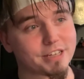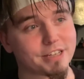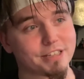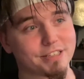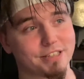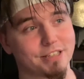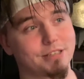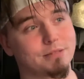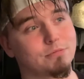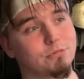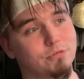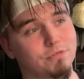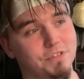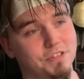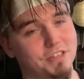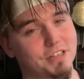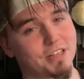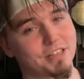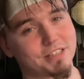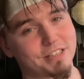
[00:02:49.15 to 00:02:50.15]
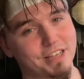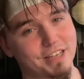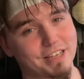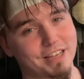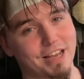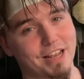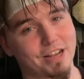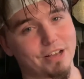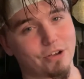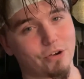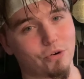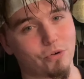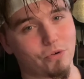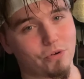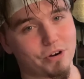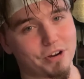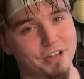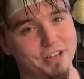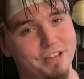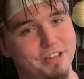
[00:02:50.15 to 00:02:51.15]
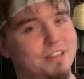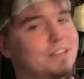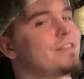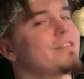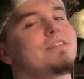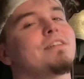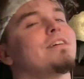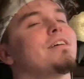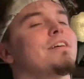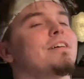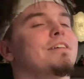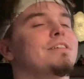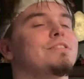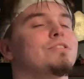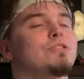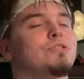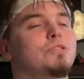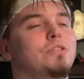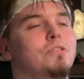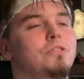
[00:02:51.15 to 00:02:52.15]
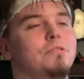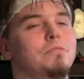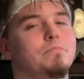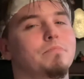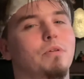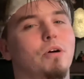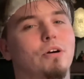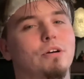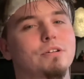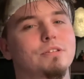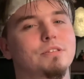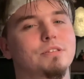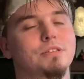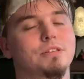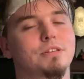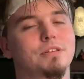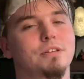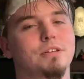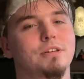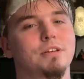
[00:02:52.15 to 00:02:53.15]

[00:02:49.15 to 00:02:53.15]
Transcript: because this movie does get kind of gory in certain parts.